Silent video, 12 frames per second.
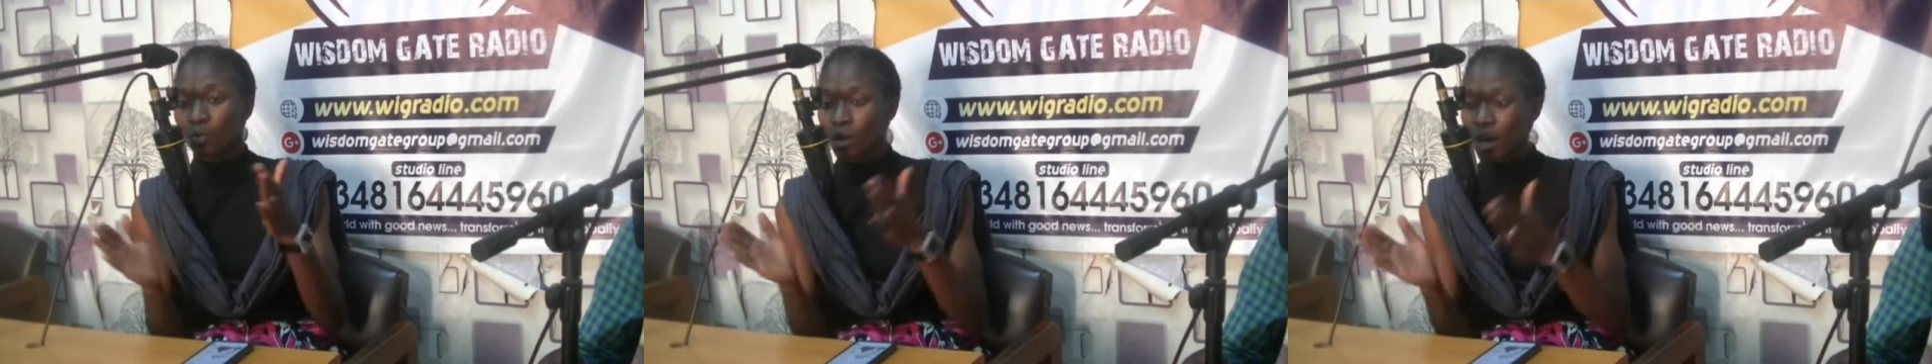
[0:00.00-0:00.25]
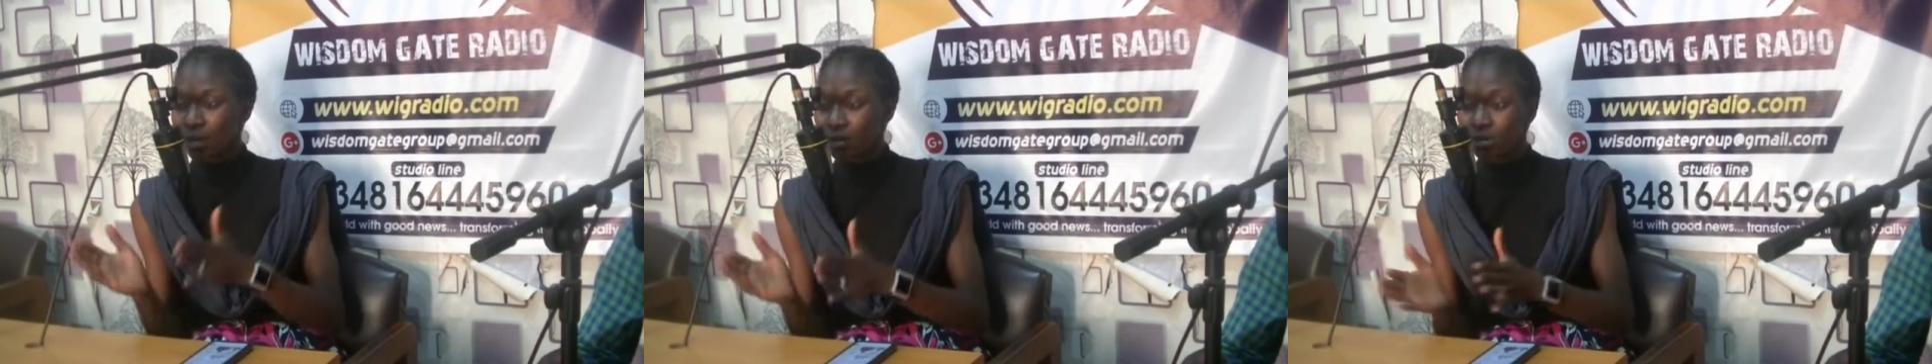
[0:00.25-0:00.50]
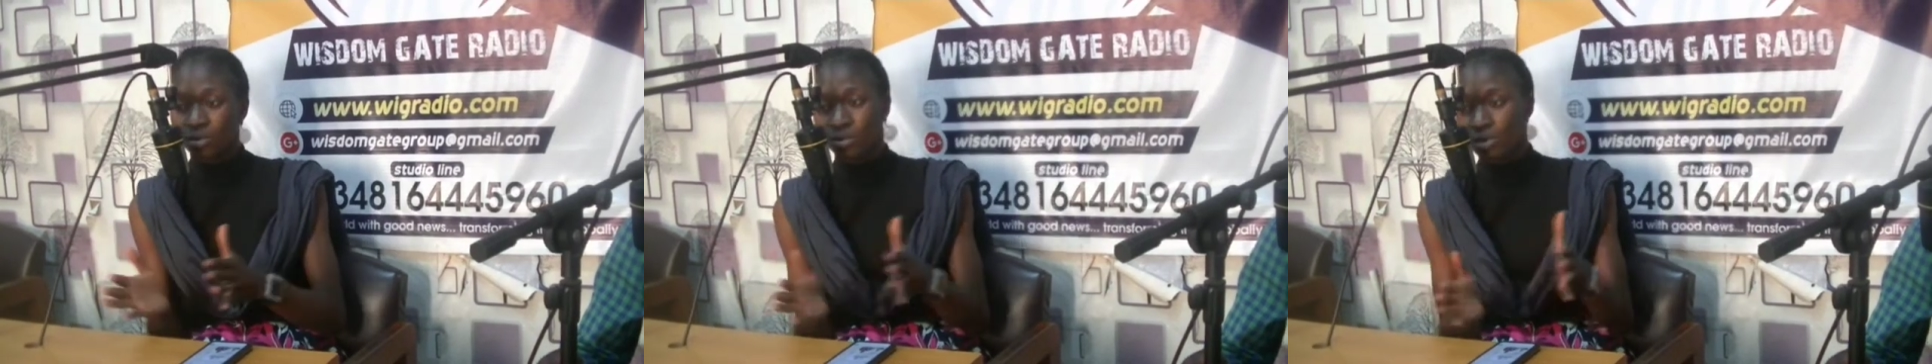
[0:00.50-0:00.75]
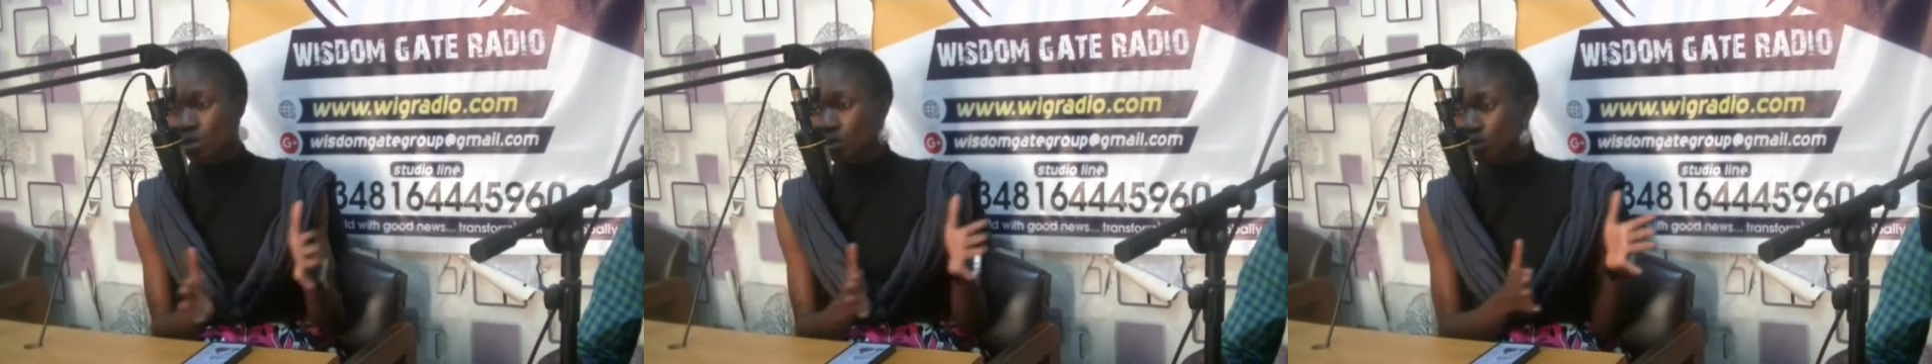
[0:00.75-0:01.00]
We are
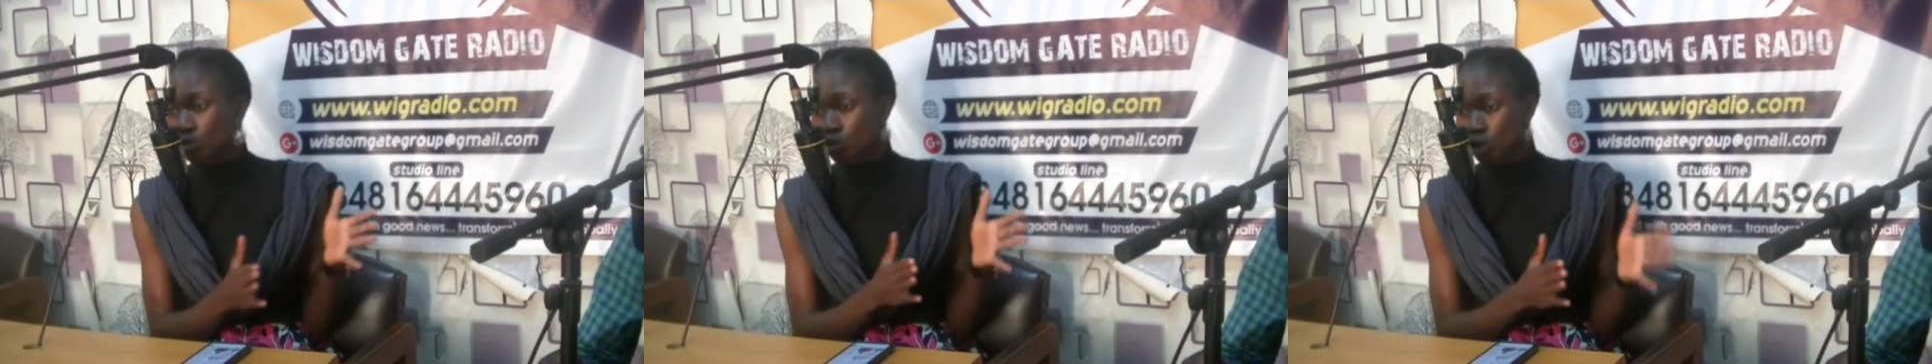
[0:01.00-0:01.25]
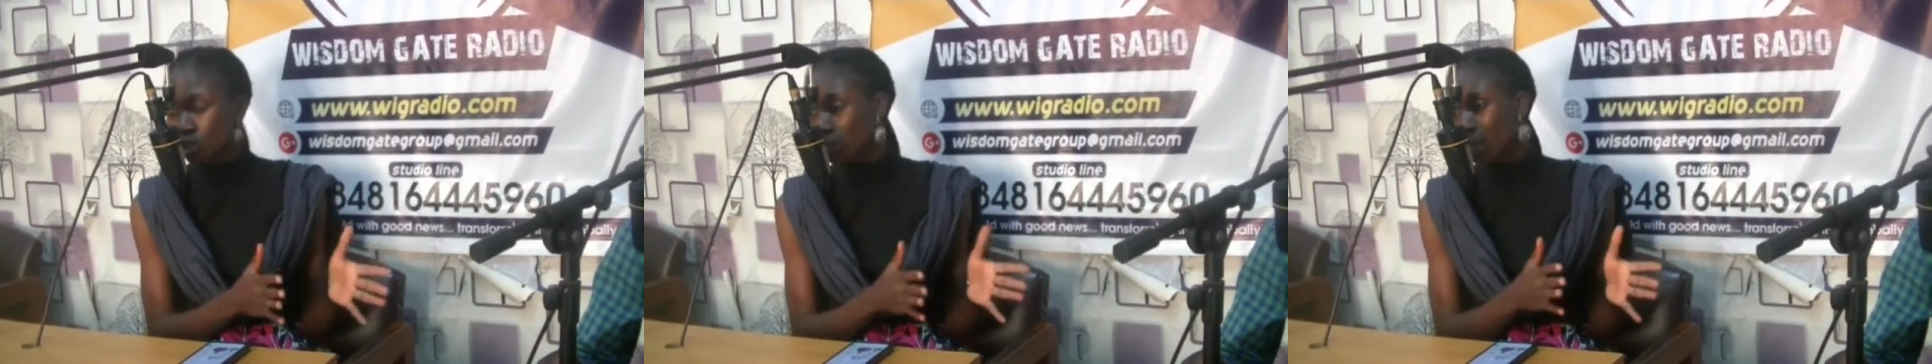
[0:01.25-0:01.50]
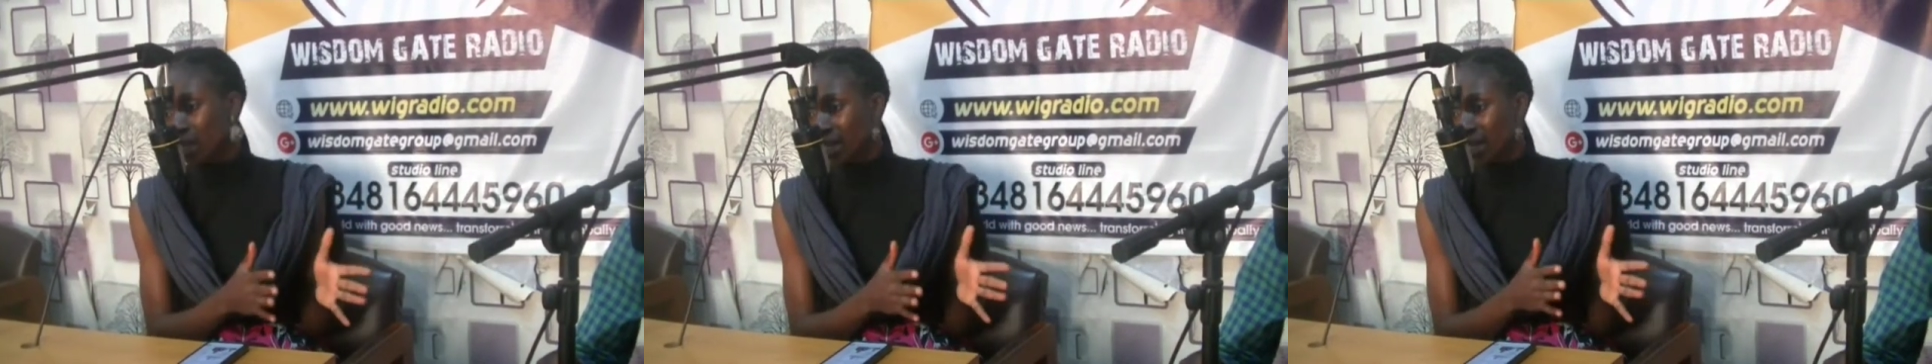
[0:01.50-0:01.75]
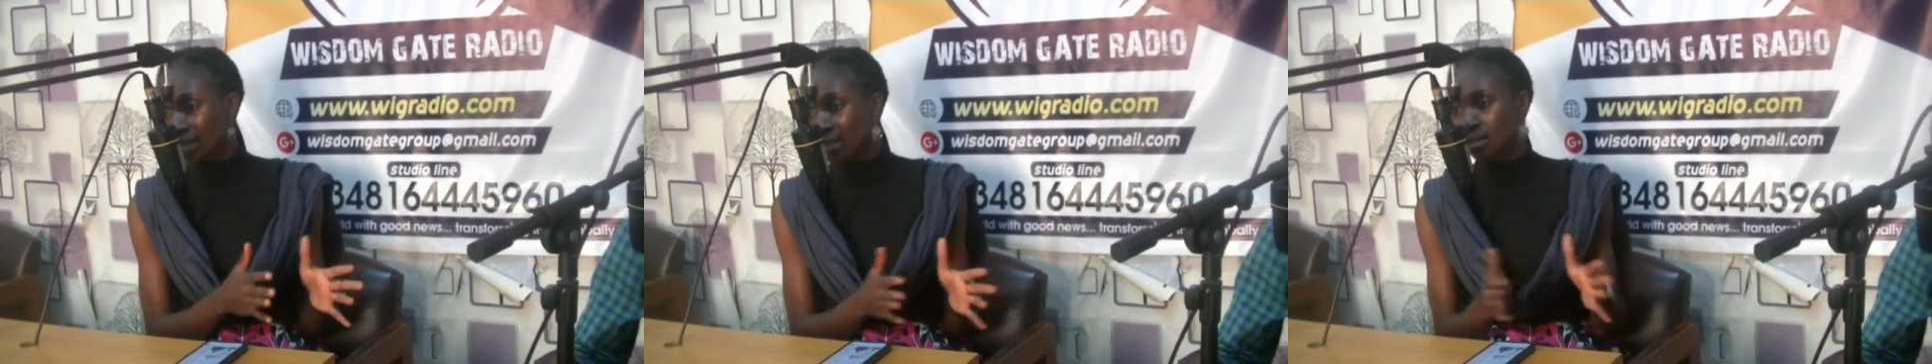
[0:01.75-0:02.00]
not into church
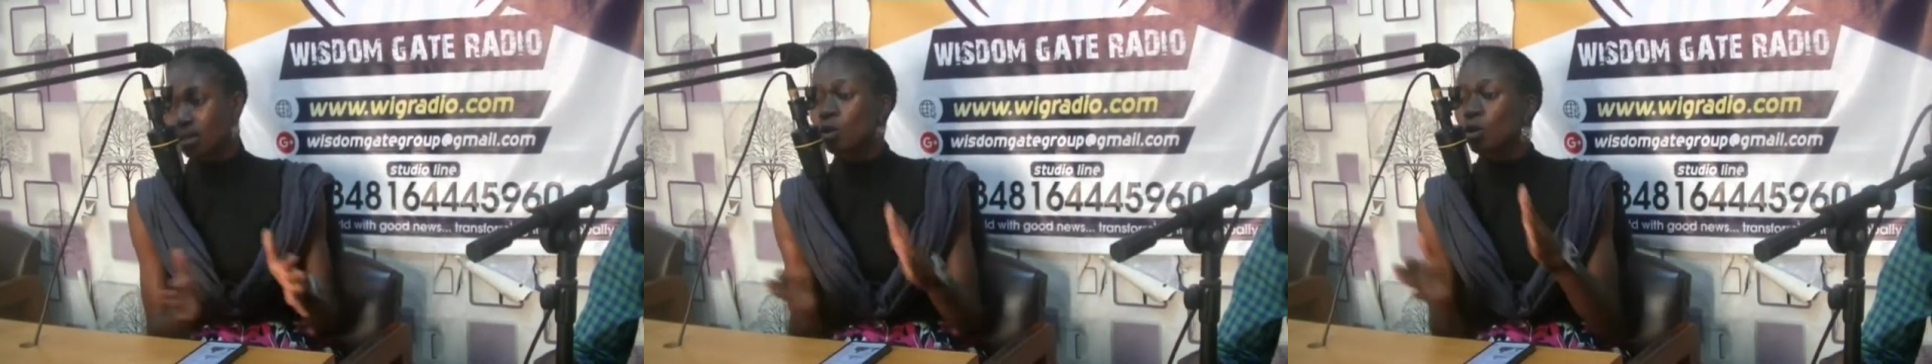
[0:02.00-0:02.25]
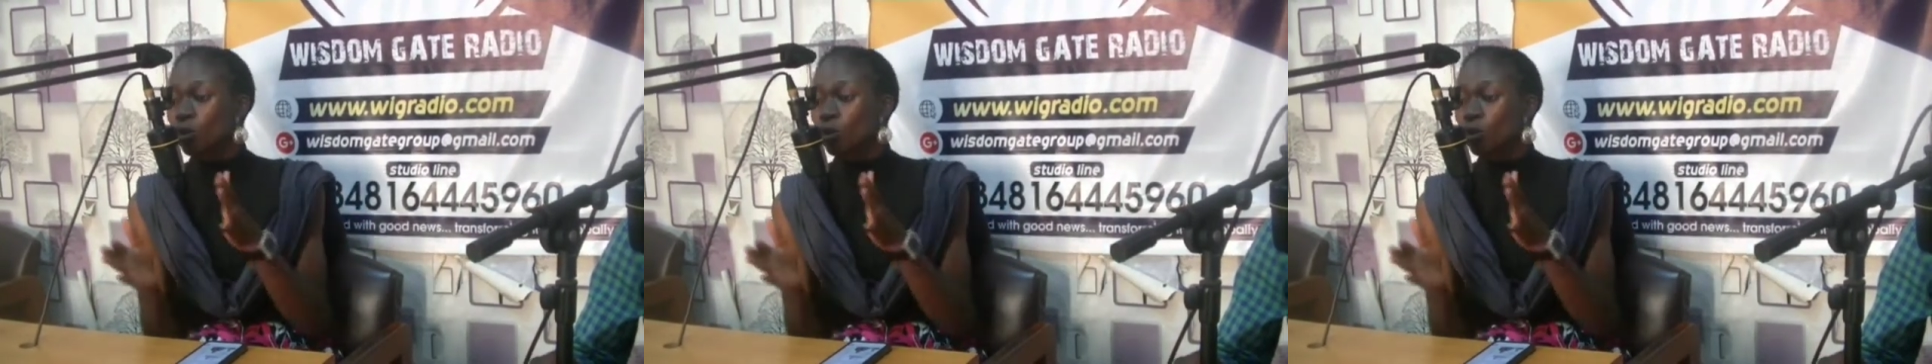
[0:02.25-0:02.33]
marketing.